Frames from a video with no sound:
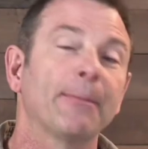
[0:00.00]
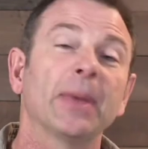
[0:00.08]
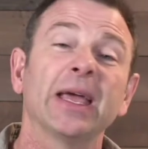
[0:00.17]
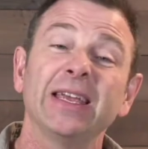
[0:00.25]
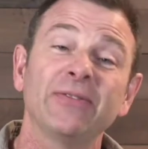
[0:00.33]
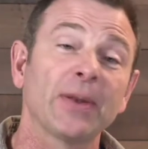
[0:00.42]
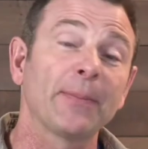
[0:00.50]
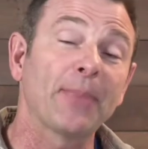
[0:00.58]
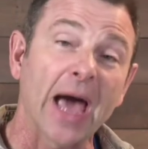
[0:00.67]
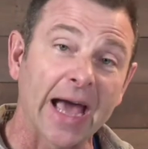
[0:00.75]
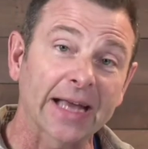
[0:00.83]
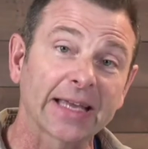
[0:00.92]
even
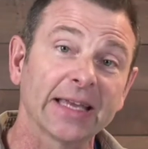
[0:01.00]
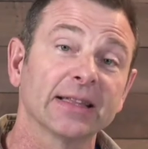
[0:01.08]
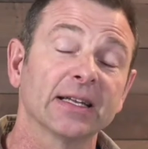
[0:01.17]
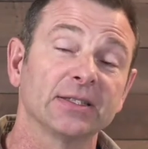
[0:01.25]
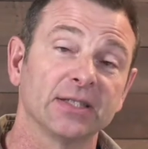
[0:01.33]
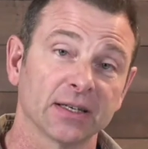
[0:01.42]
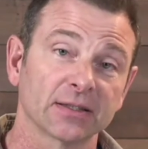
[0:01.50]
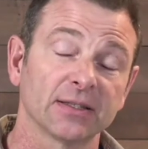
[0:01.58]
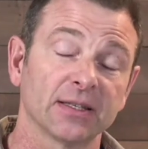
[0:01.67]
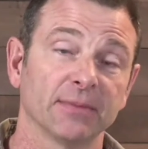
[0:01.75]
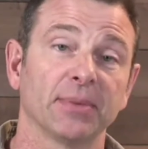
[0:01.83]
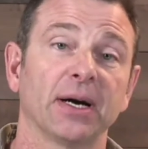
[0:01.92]
packing the
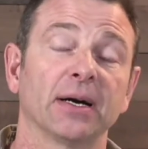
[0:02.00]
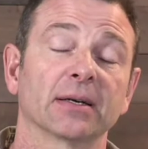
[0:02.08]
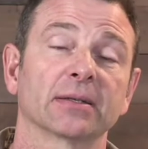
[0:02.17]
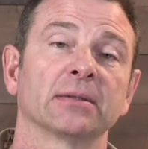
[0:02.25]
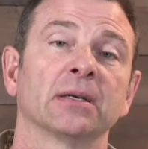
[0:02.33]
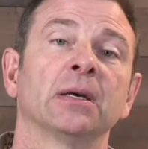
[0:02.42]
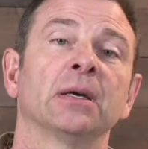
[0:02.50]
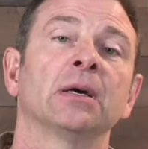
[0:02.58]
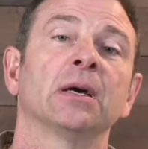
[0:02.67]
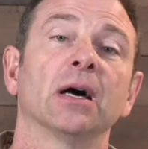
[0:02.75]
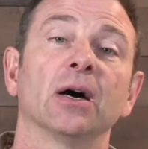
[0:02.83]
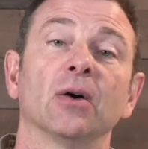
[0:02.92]
junction box.
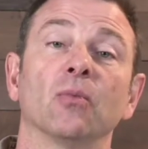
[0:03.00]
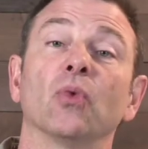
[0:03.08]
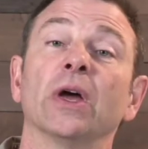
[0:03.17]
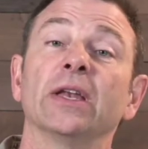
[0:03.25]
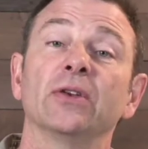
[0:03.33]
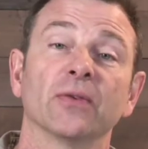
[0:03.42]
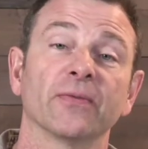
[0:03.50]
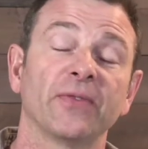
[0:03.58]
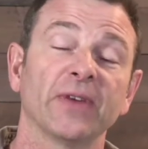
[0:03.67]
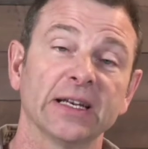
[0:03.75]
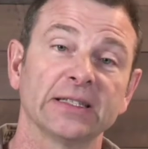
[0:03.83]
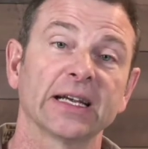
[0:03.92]
Uh, when you're
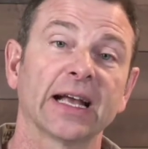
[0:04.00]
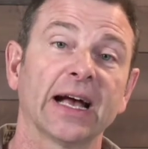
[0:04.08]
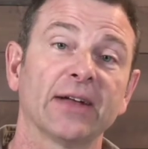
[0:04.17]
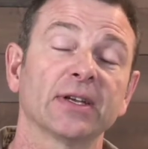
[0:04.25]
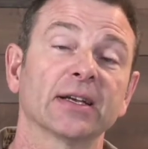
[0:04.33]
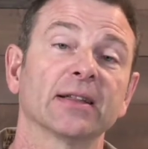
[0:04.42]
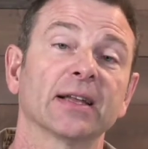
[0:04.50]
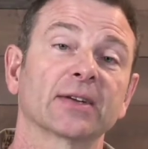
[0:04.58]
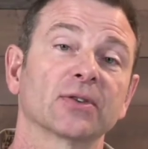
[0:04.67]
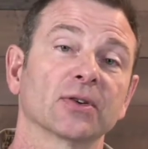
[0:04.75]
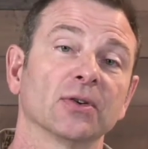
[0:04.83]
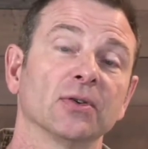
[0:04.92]
finishing out the
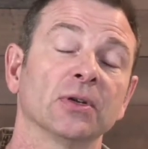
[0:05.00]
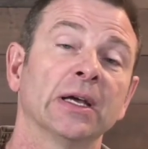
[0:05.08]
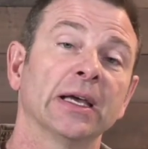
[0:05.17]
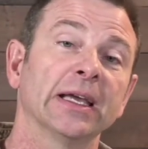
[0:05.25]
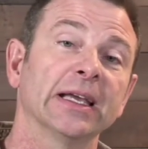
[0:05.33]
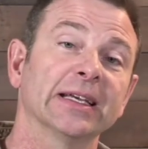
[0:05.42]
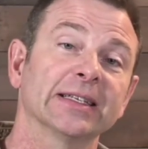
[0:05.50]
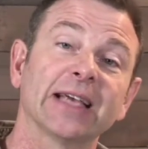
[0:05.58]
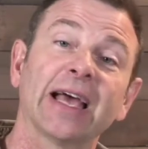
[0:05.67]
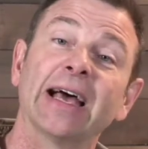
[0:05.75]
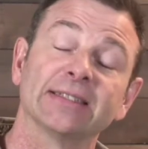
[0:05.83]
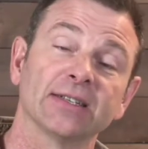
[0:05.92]
electrical is,
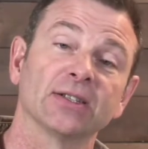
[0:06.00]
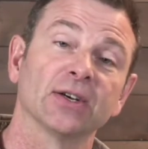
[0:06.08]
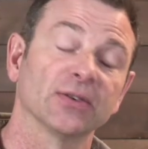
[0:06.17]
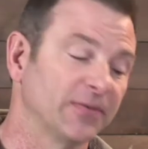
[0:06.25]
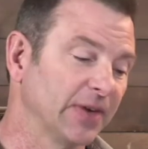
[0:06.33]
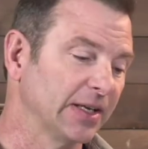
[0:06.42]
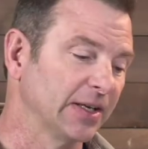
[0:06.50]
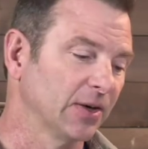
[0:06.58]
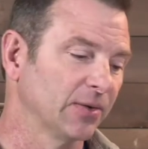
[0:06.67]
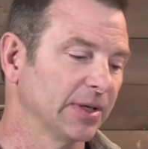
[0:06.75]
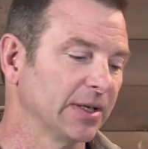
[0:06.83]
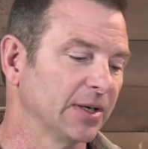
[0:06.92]
has its own
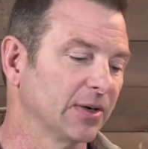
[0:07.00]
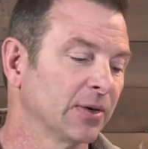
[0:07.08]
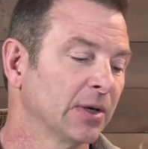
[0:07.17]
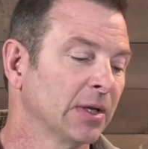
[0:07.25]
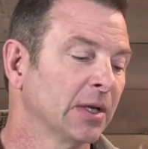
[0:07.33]
video in here.